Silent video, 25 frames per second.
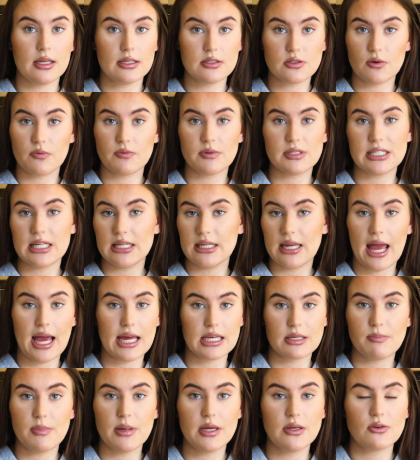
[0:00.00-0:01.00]
is obviously an
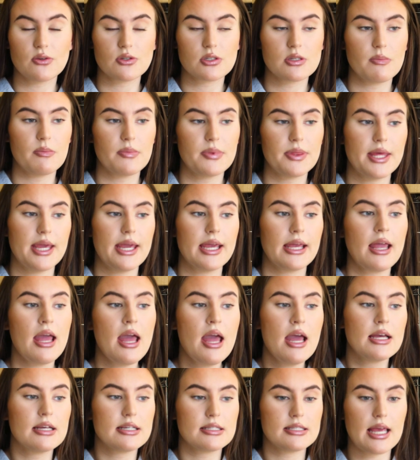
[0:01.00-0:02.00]
admin or something,
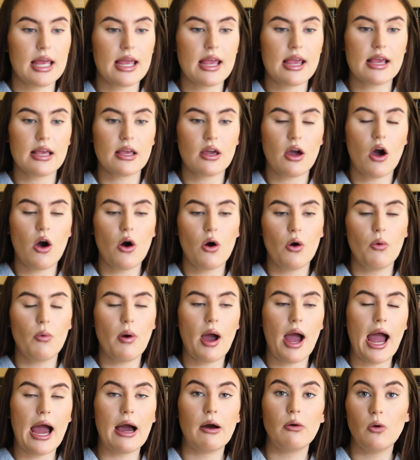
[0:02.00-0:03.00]
saying, oh,
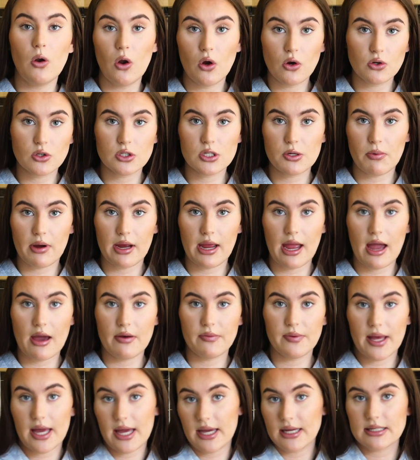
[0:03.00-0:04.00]
how long do I
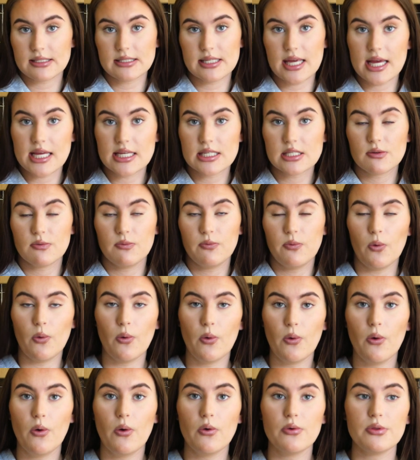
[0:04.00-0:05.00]
have access
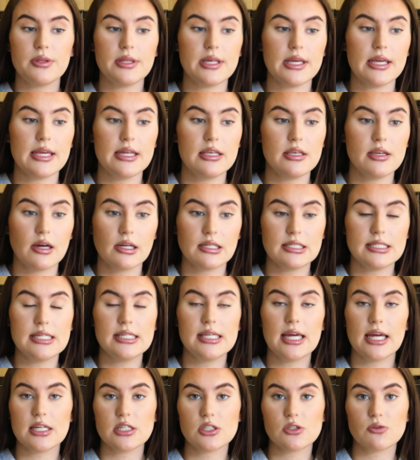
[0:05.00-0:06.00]
for the
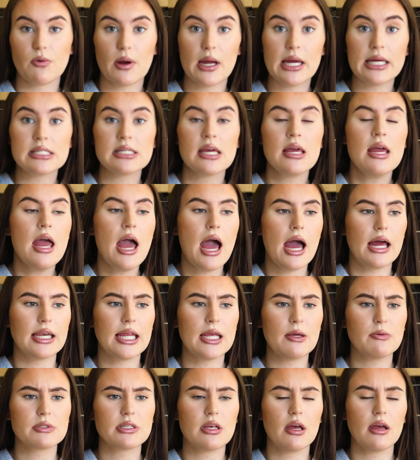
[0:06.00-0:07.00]
90-day shred? And
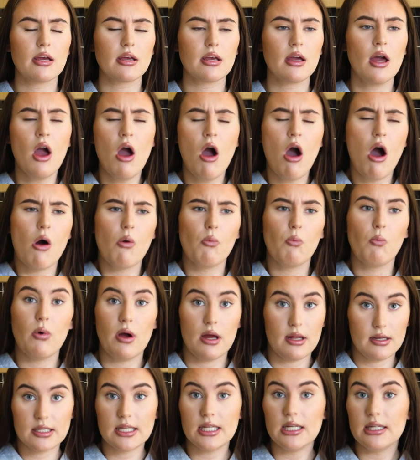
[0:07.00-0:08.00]
he was like,
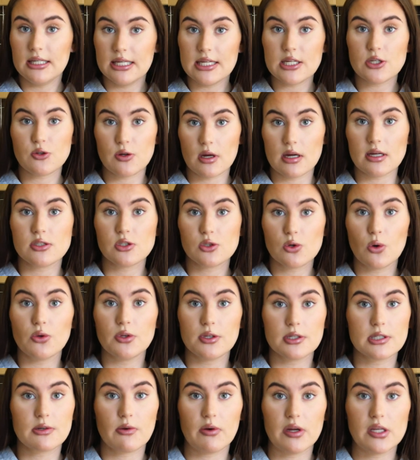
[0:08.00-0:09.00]
literally, I saw
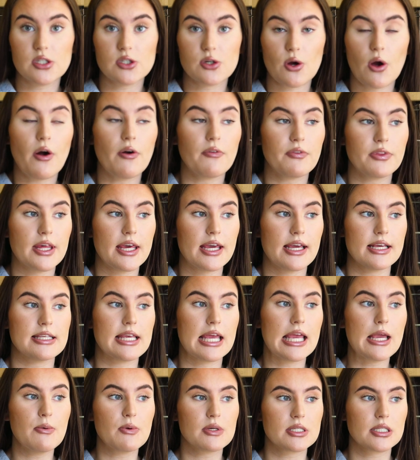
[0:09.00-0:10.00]
the screenshot of this,
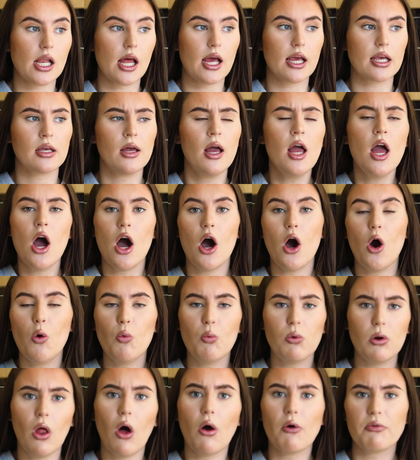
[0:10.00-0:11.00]
he was like,
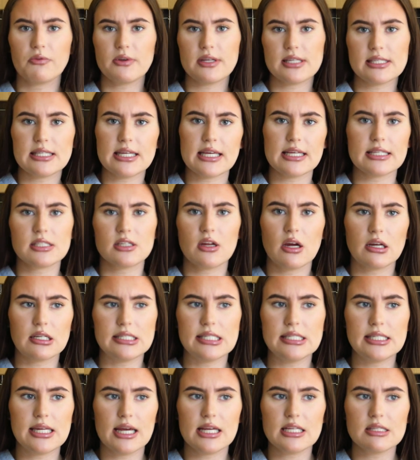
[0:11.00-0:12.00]
oh, well, obviously it's
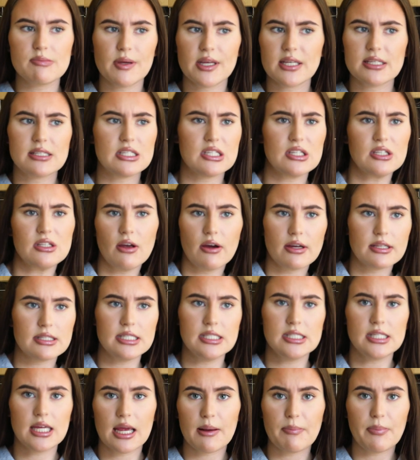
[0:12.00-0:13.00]
90 days because it's a
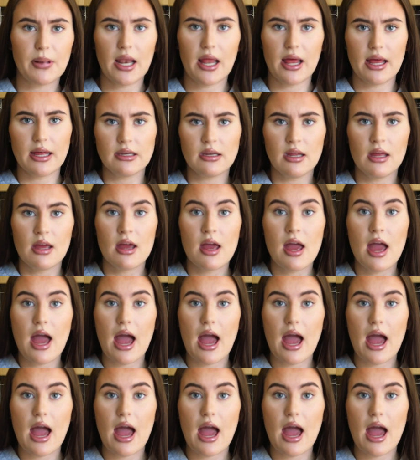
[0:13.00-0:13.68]
90-day plan.